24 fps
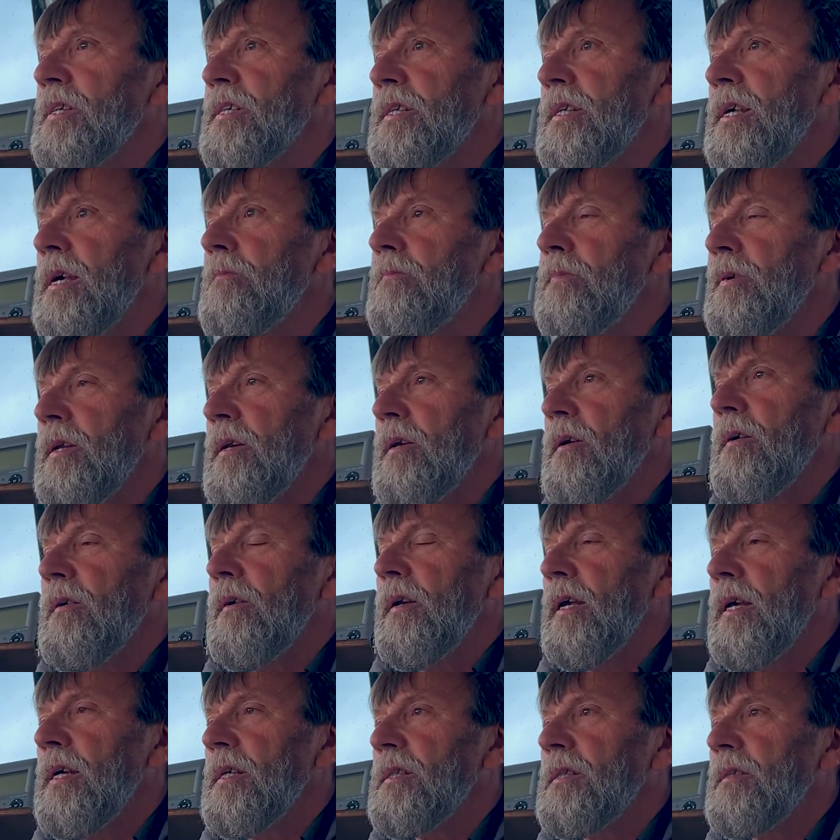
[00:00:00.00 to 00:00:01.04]
since I've been here the
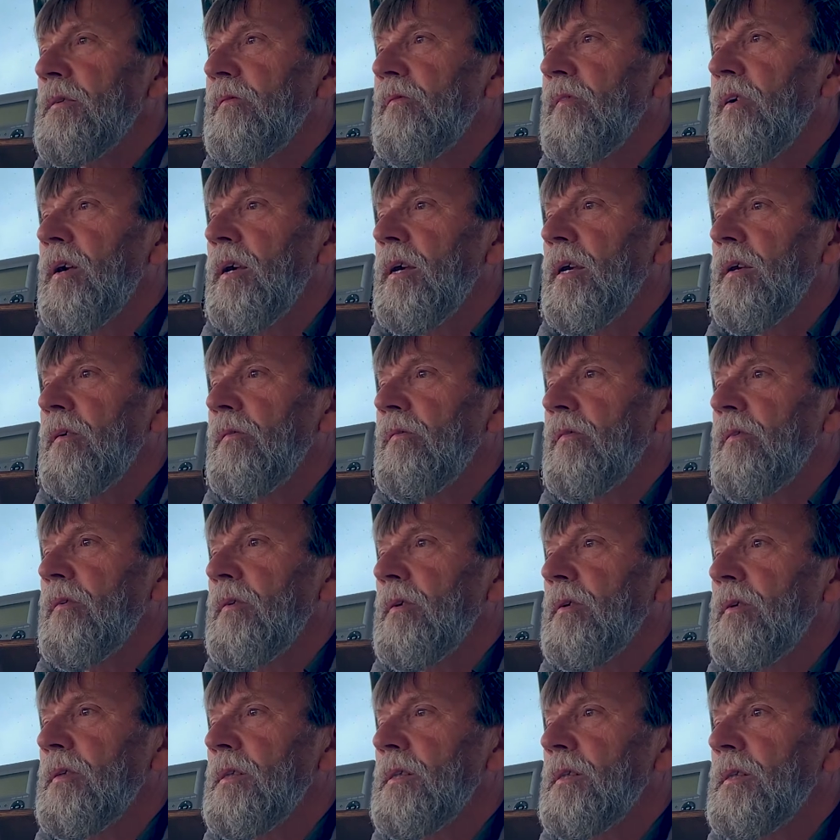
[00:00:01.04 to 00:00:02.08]
last five
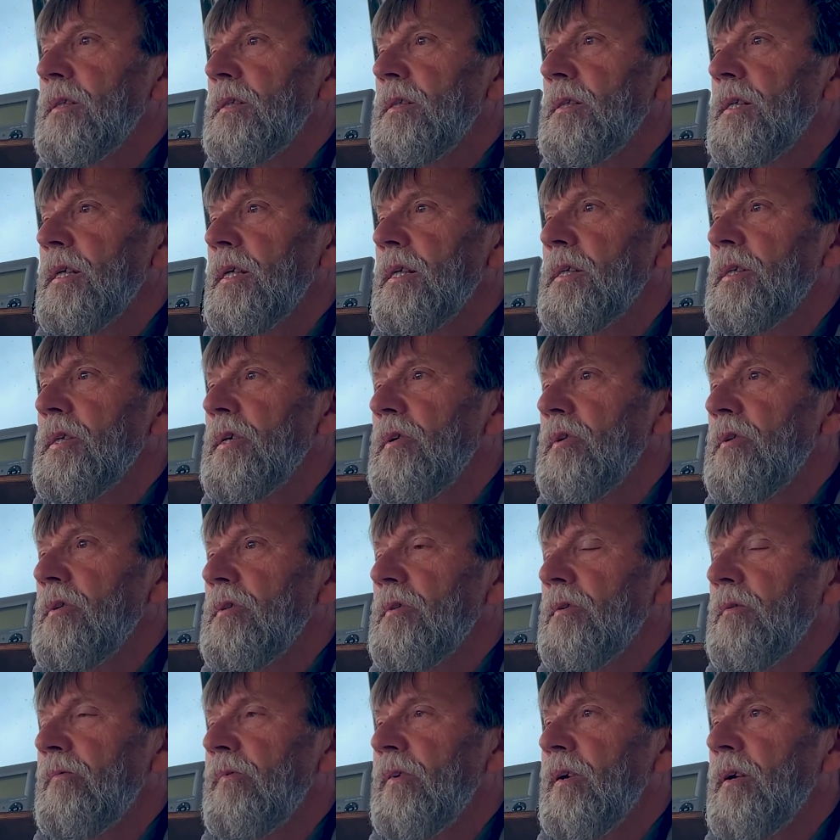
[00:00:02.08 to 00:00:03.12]

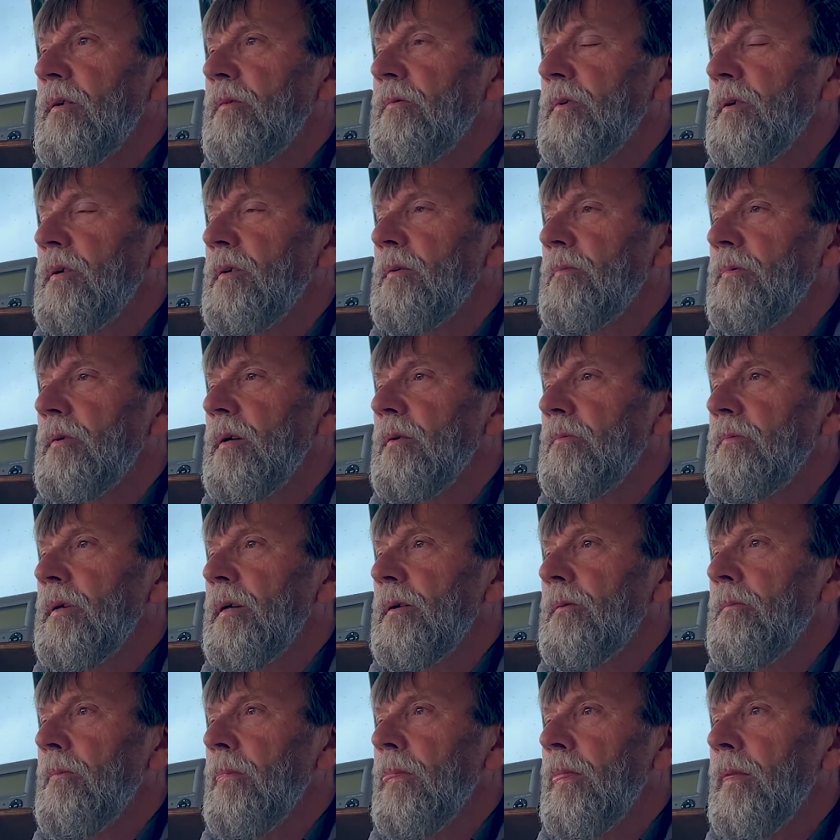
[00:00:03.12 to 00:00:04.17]
years I've come
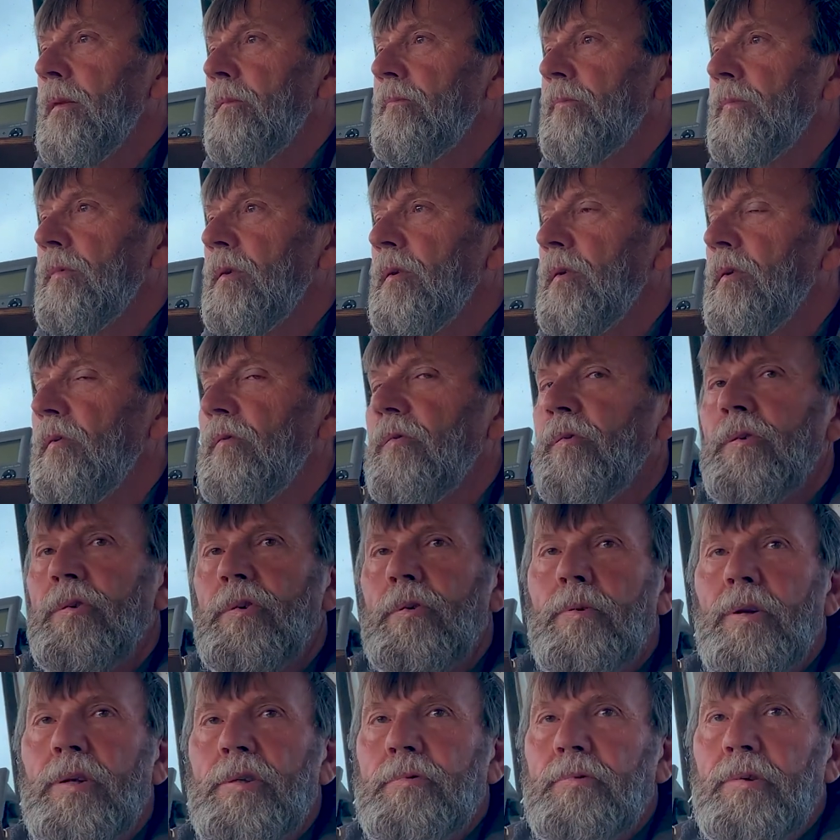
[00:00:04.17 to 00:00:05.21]
here, you're from
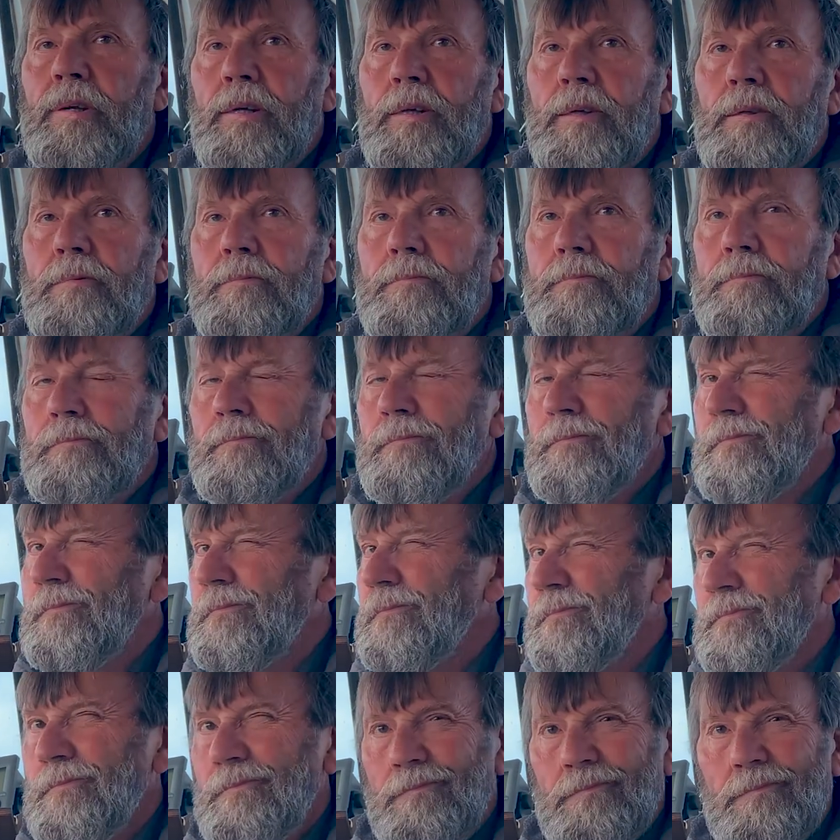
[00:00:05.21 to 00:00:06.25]
New Brunswick?
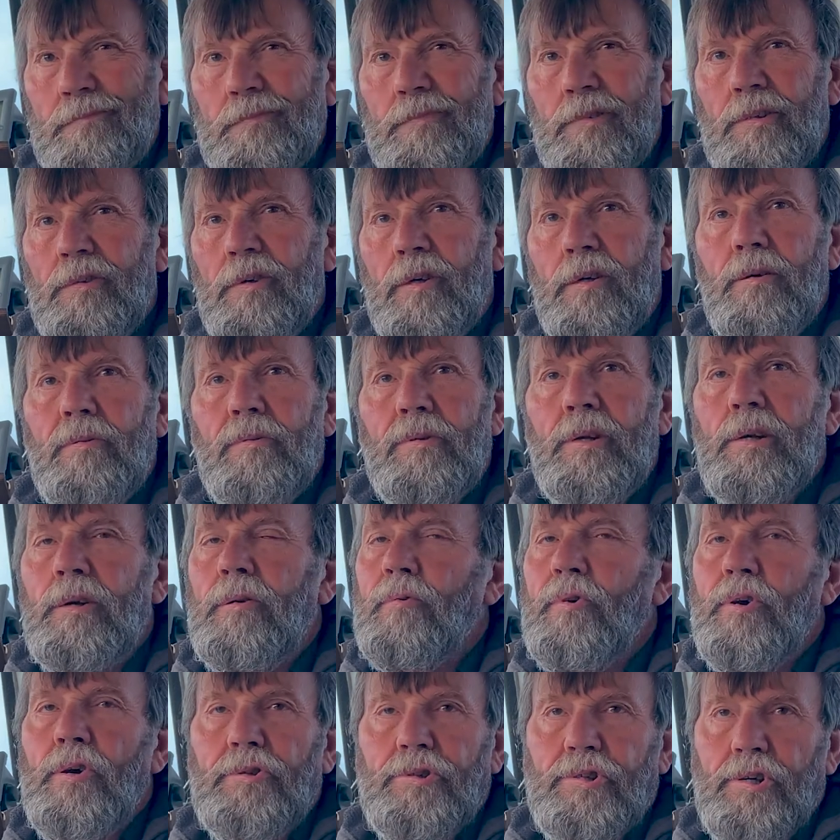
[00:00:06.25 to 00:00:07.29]
You come in a
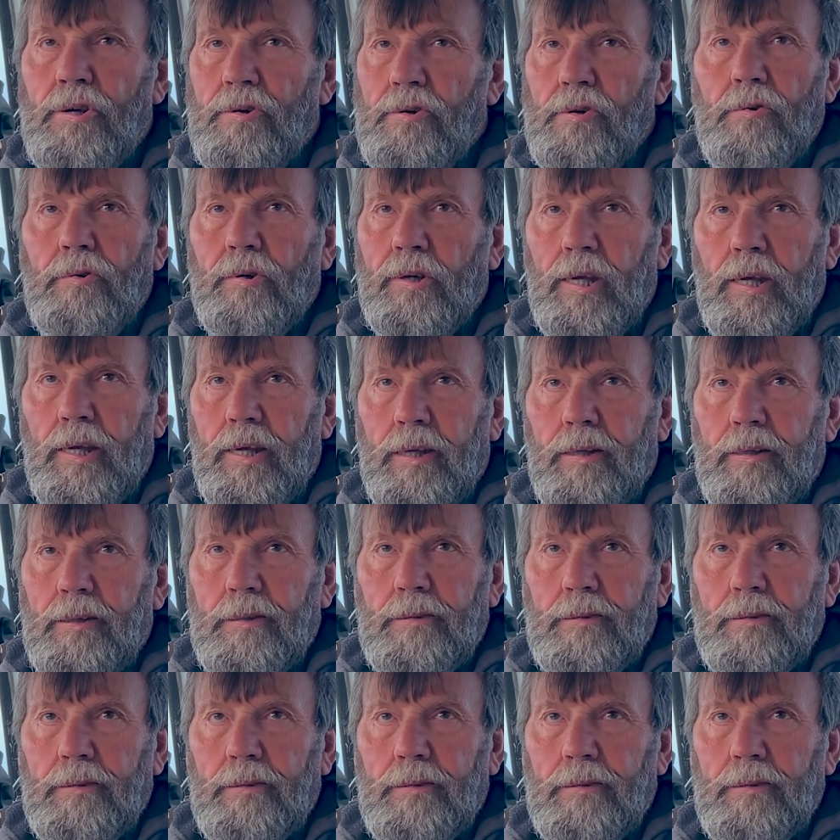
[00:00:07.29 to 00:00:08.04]
wheelchair, you're okay.